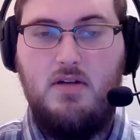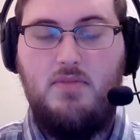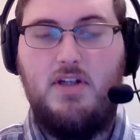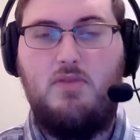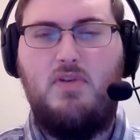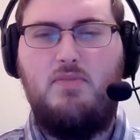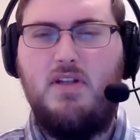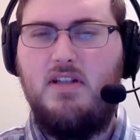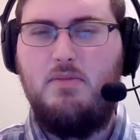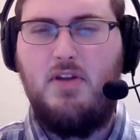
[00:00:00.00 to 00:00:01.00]
because it would have
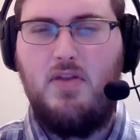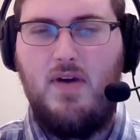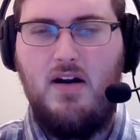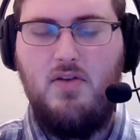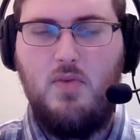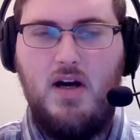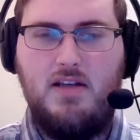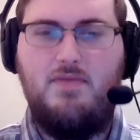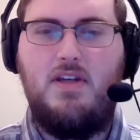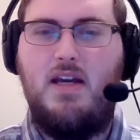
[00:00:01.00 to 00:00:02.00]
been deemed a threat
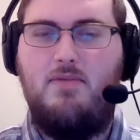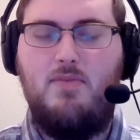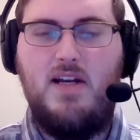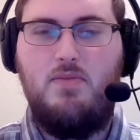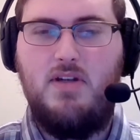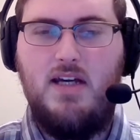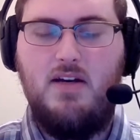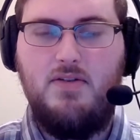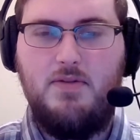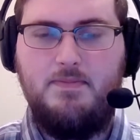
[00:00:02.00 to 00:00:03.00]
otherwise if it came from anybody
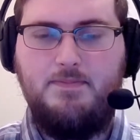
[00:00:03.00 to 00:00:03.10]
else.